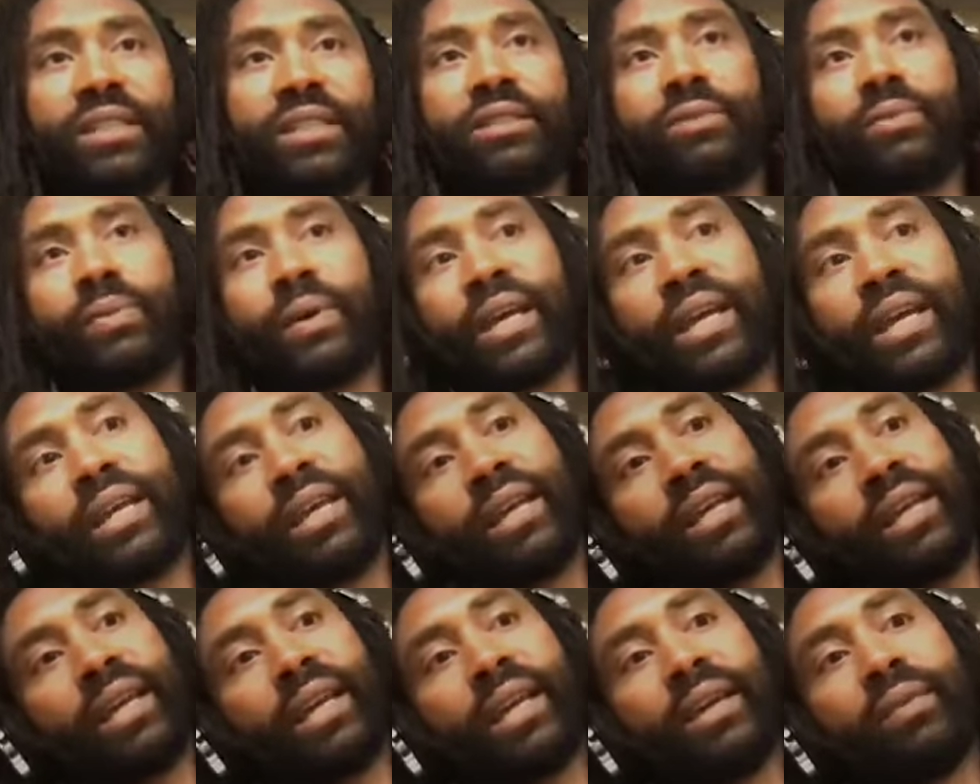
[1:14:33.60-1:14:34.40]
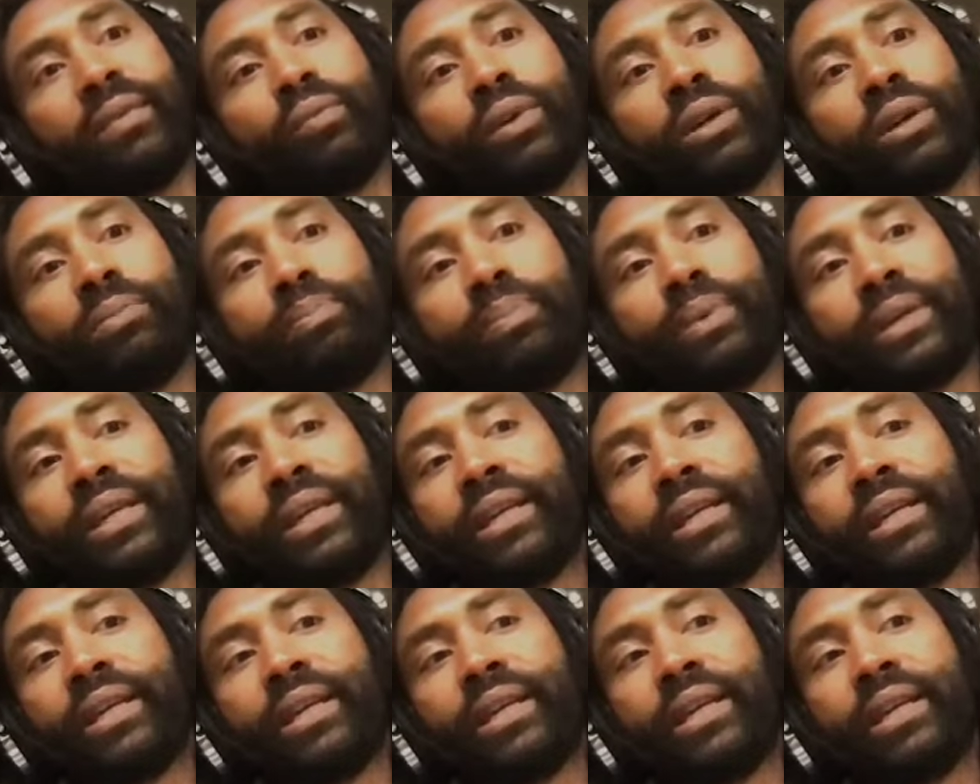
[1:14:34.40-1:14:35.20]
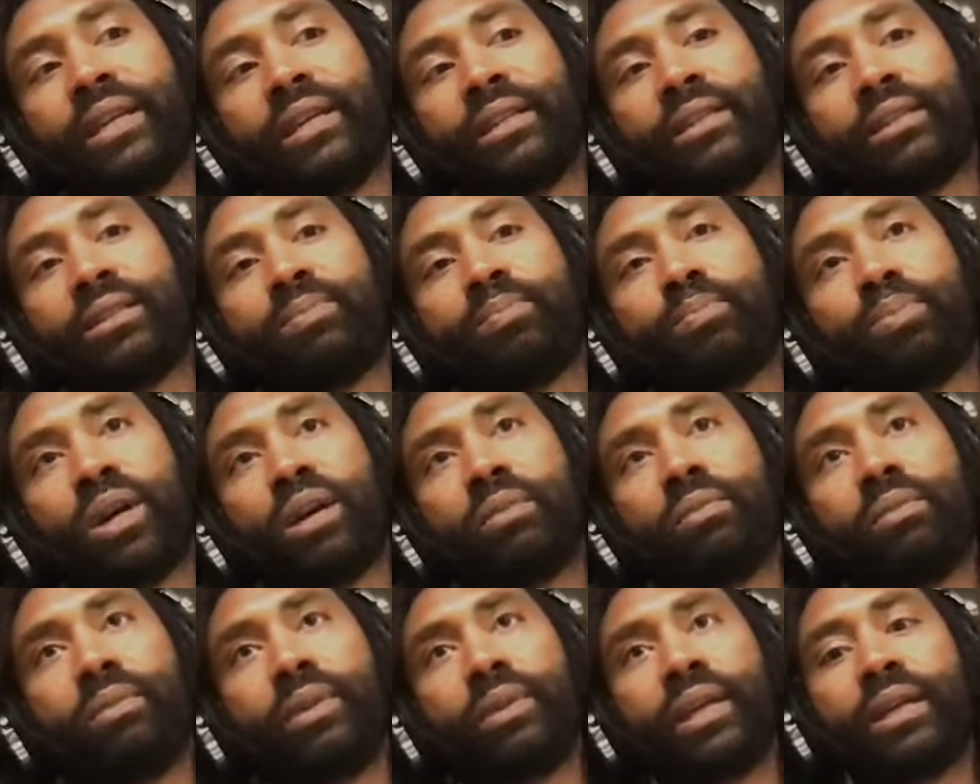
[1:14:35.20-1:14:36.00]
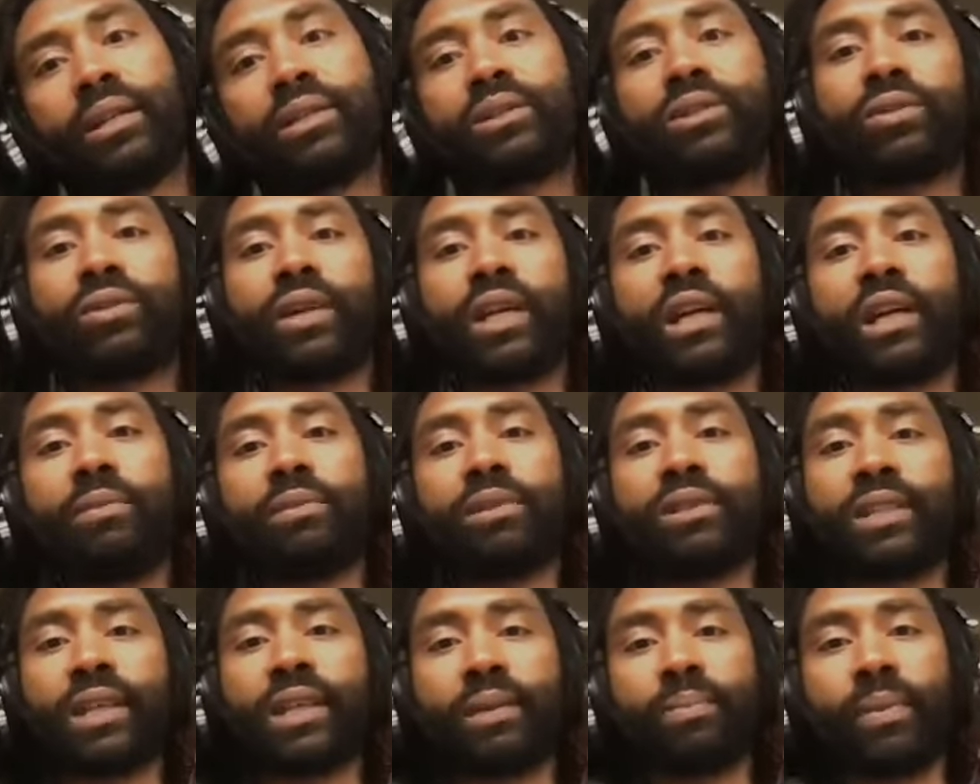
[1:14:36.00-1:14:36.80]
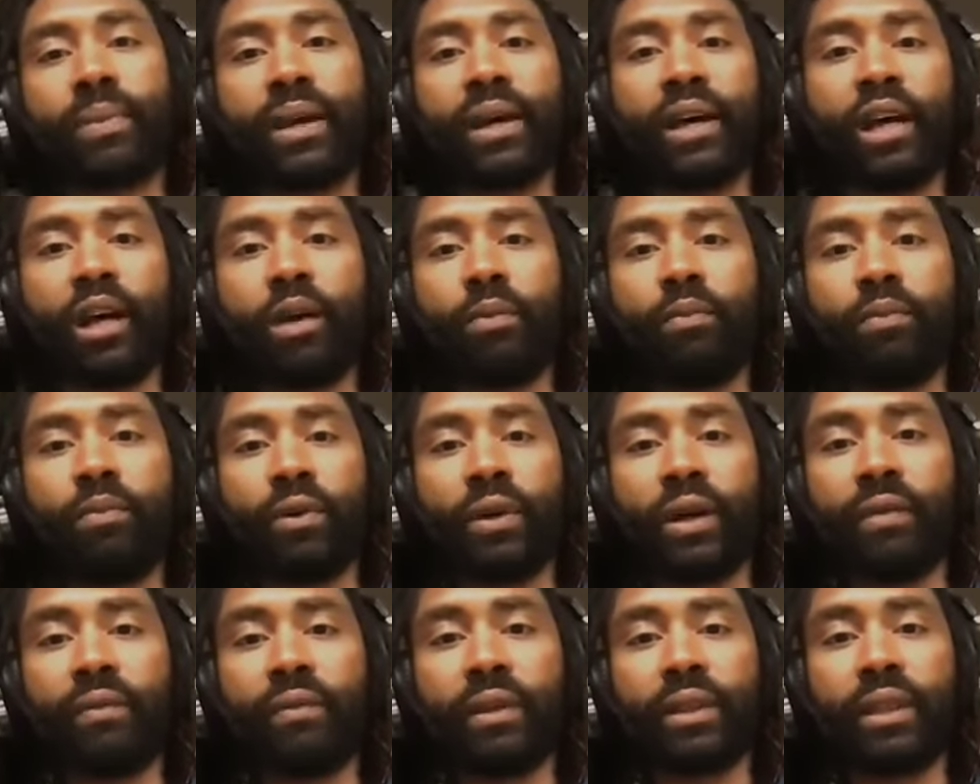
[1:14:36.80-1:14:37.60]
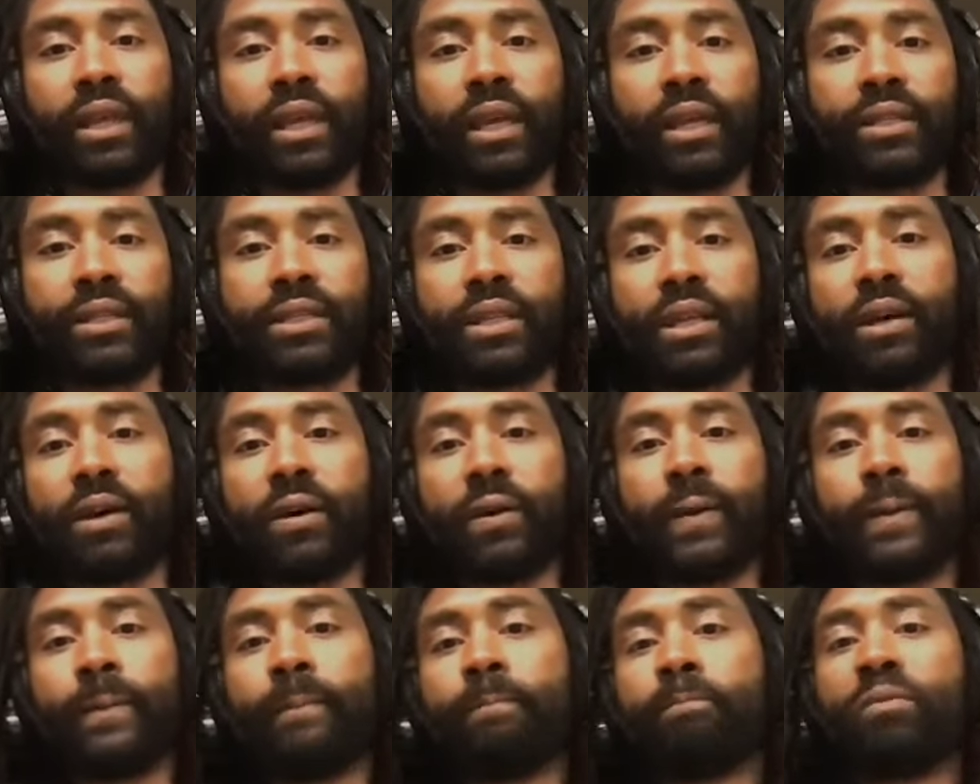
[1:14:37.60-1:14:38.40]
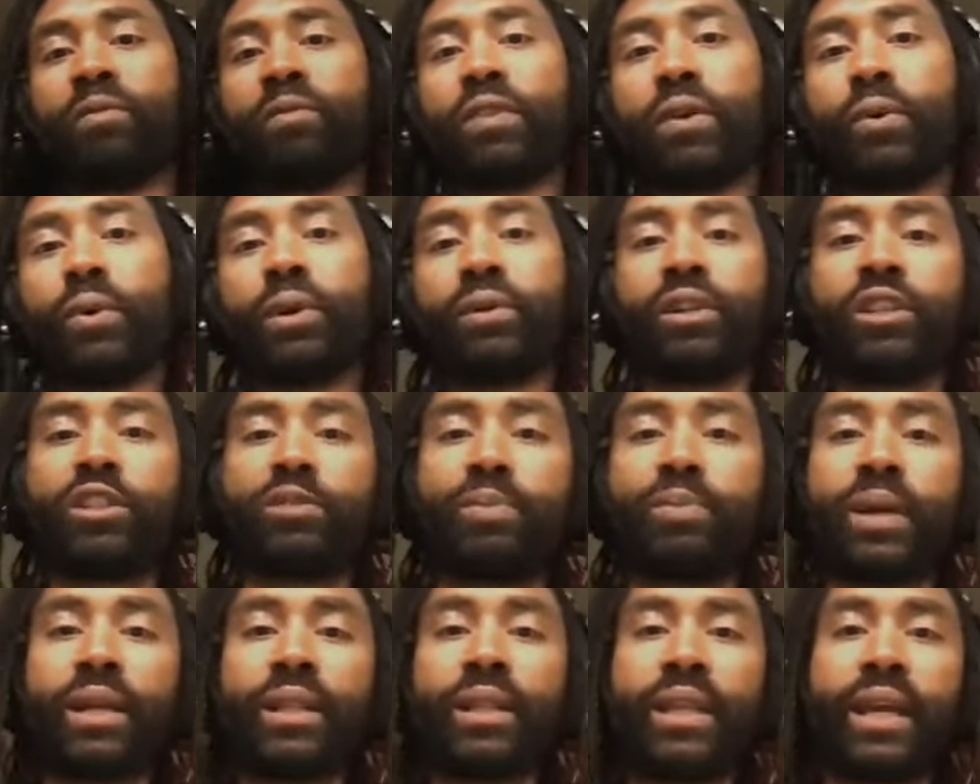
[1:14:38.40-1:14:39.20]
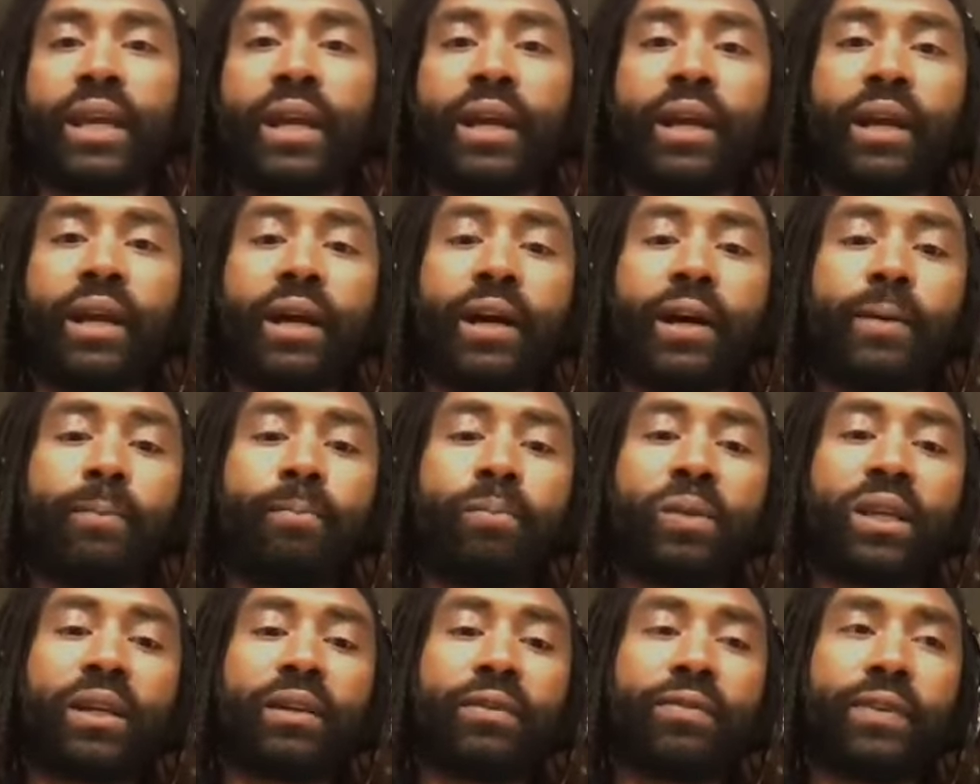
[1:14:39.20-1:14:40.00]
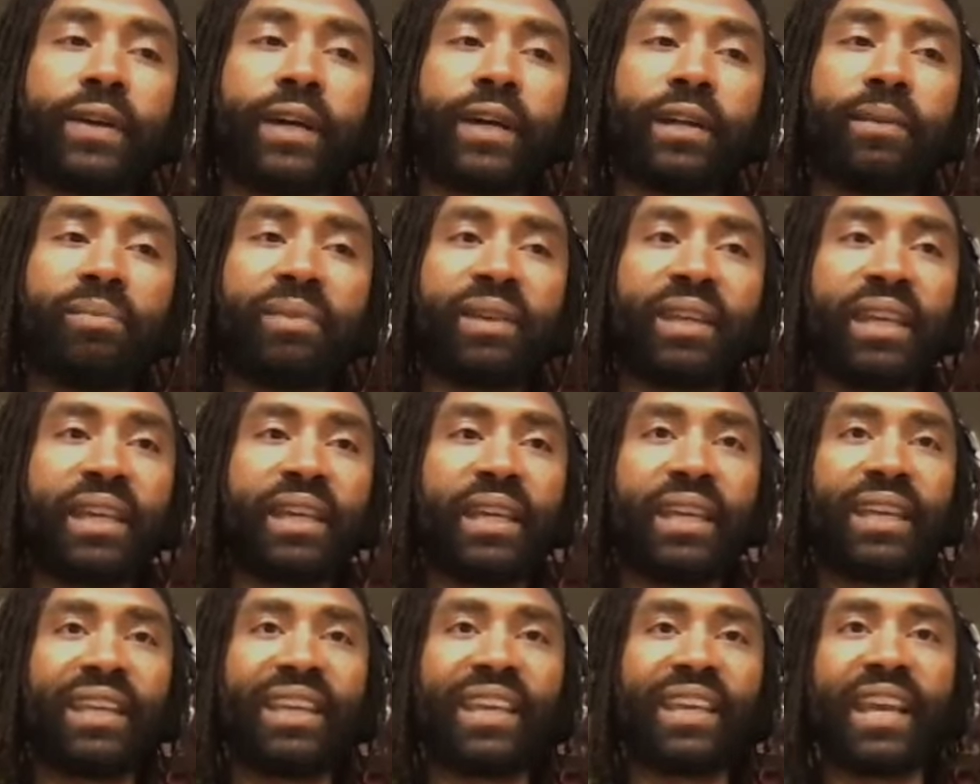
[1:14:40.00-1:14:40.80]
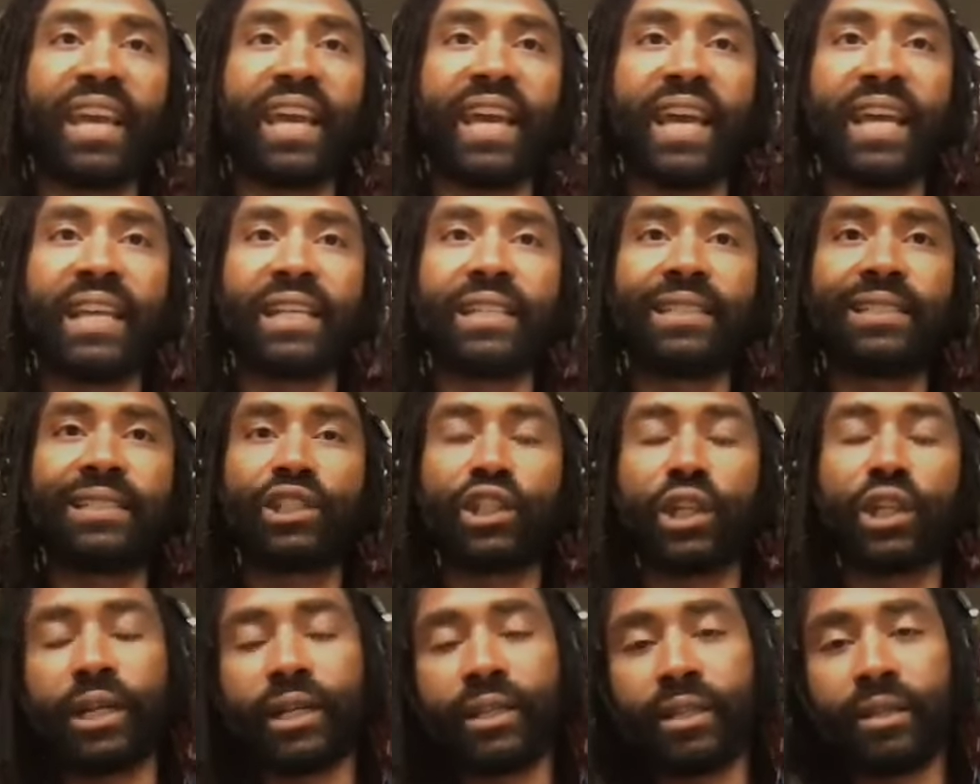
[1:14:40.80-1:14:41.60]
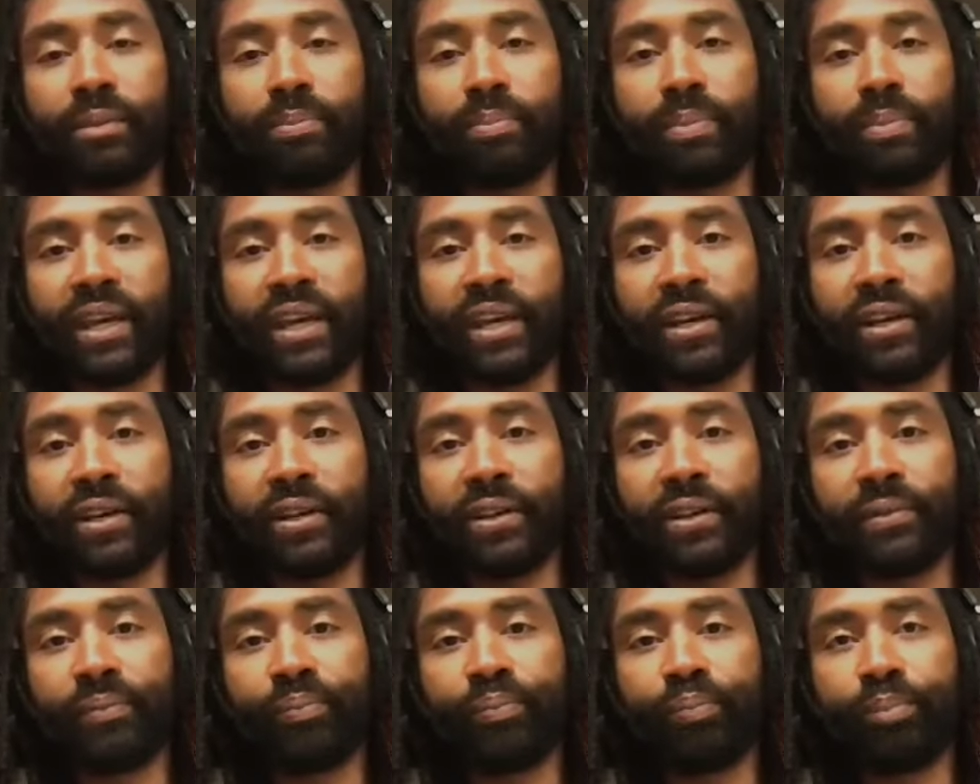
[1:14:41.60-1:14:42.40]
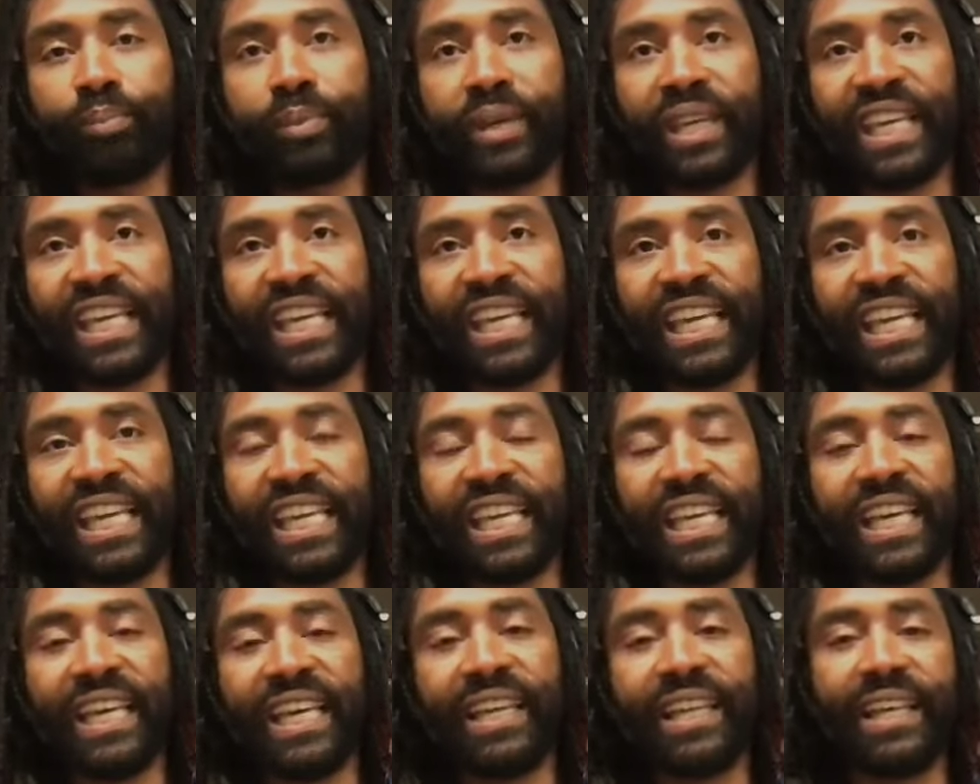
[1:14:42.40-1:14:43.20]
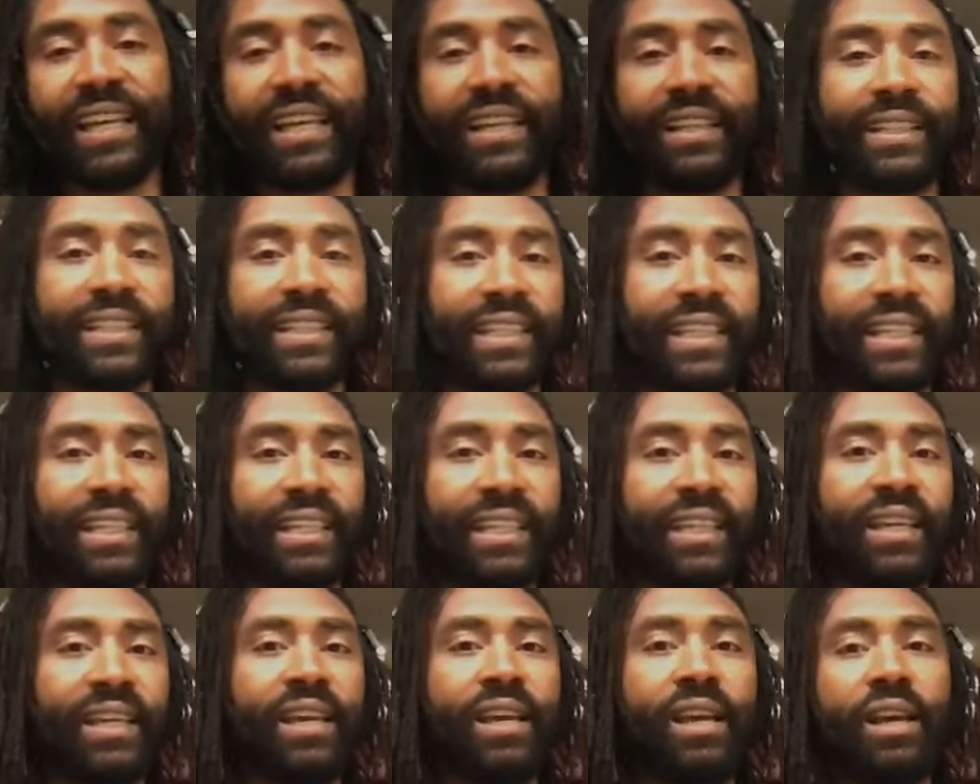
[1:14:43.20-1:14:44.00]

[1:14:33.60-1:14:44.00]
way would be probably Instagram is like my hub for everything. So if you want to reach me on there, you could find me at Jonathan Belle, B-E-L-L-E.